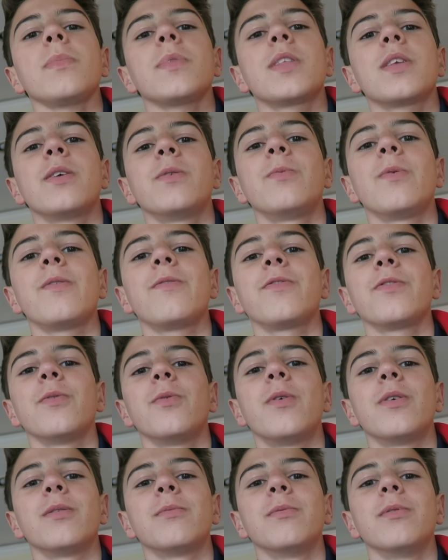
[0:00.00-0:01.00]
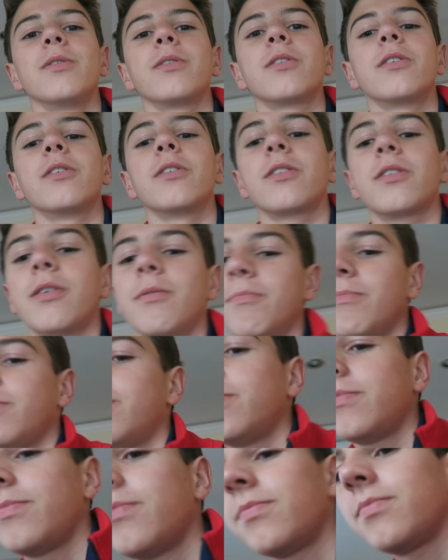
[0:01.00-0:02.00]
Wait for your ride. For the water polo car to come.
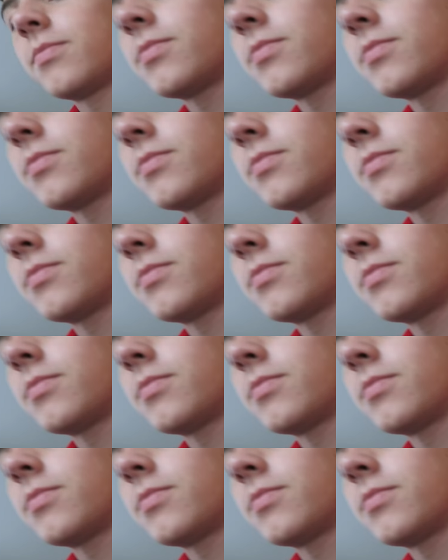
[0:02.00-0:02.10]
I